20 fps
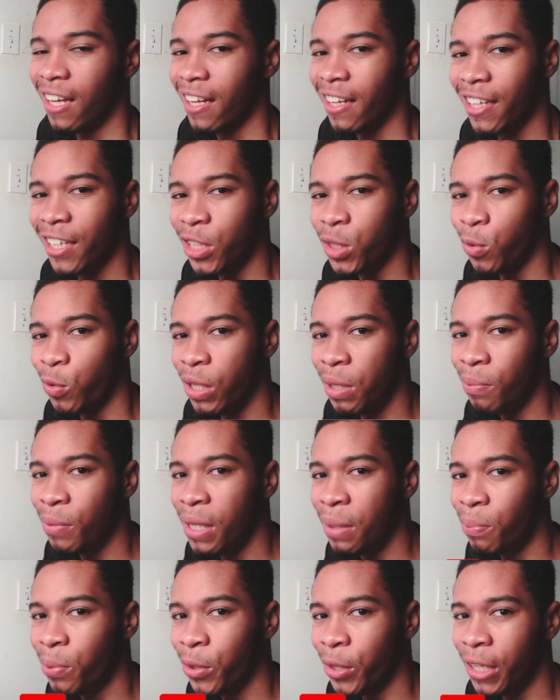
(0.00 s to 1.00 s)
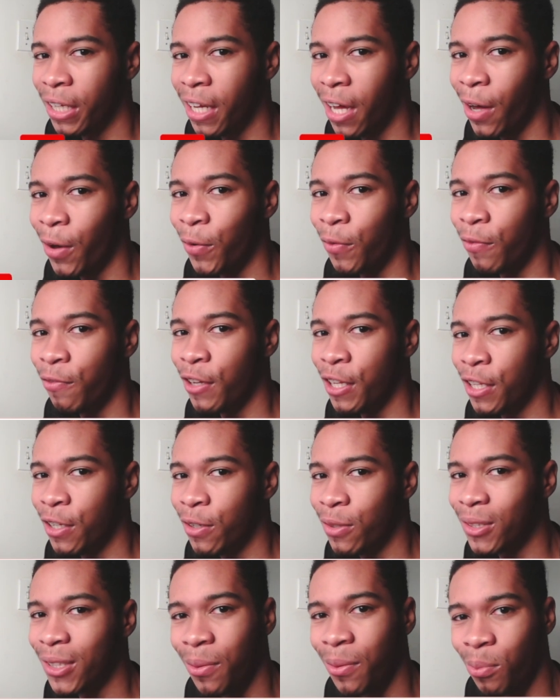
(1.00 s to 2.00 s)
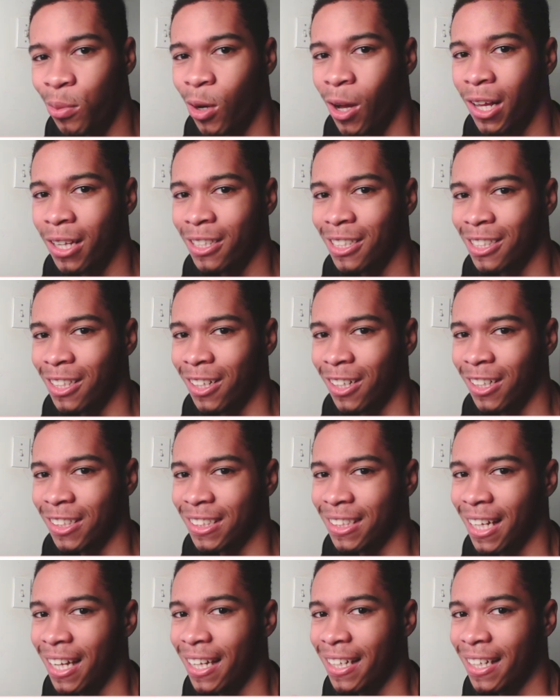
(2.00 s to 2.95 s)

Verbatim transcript: because we be putting out videos on Brawl Stars,